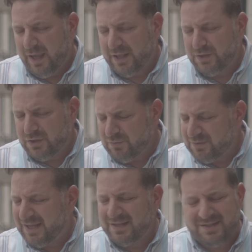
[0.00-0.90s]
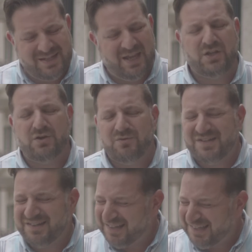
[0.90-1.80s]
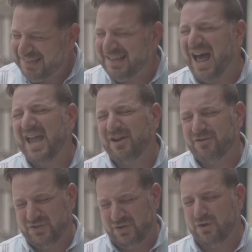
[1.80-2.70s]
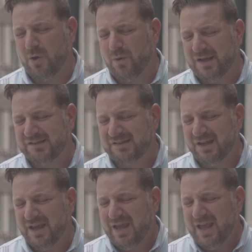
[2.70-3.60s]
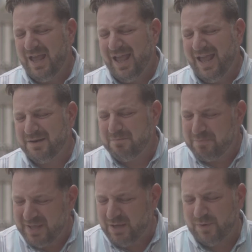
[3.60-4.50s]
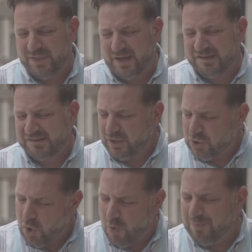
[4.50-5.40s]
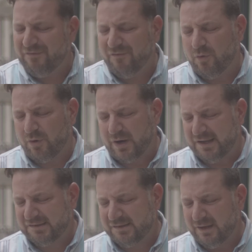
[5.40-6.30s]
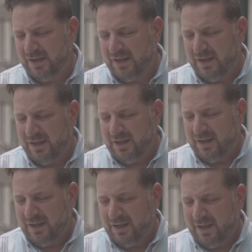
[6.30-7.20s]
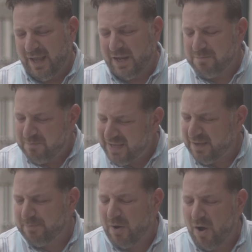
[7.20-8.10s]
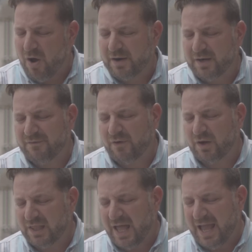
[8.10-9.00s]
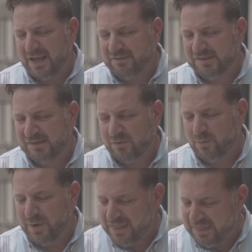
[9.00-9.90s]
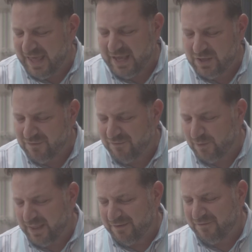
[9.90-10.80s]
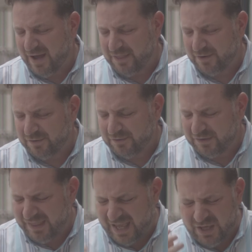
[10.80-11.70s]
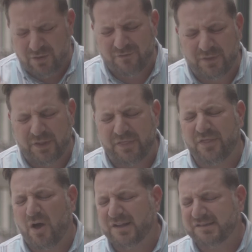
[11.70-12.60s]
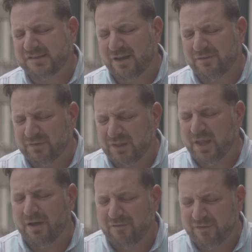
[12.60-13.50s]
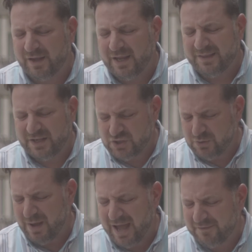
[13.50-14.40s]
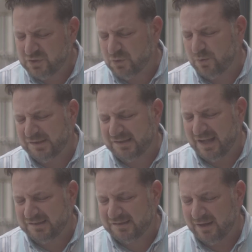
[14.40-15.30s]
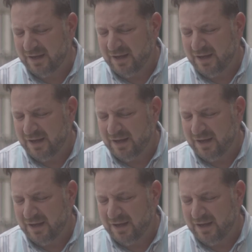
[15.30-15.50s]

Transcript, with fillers: and you continue to desire to know us and be with us and go before us and be a part of our lives. We thank you for that, Father. Thank you for the thoughts of love that you have towards us.